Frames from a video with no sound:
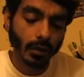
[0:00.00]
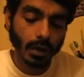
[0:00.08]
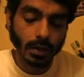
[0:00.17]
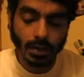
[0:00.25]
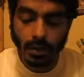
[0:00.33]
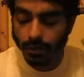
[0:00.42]

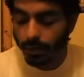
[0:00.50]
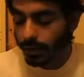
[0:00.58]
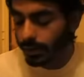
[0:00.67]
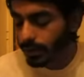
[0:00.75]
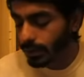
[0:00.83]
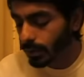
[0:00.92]

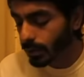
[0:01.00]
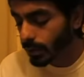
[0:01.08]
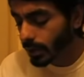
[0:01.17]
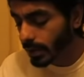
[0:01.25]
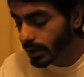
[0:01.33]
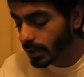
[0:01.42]
relativity to
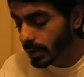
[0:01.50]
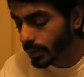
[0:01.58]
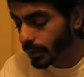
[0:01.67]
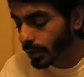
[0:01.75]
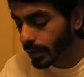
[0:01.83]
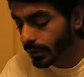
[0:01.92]
its
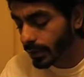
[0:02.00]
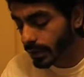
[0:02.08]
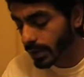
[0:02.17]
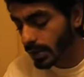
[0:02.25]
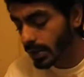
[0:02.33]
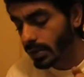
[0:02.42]
support and
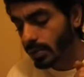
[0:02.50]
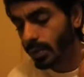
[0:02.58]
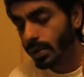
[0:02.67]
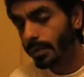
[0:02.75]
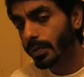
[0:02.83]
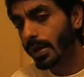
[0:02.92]
resistance
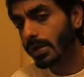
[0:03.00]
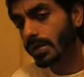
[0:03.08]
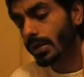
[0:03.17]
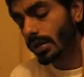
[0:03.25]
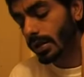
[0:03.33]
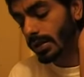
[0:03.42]
where the
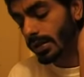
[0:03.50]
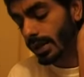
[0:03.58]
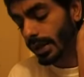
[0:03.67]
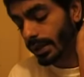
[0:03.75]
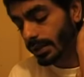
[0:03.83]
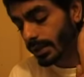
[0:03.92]
price currently
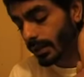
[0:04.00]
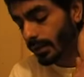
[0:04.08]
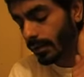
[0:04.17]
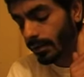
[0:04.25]
stands.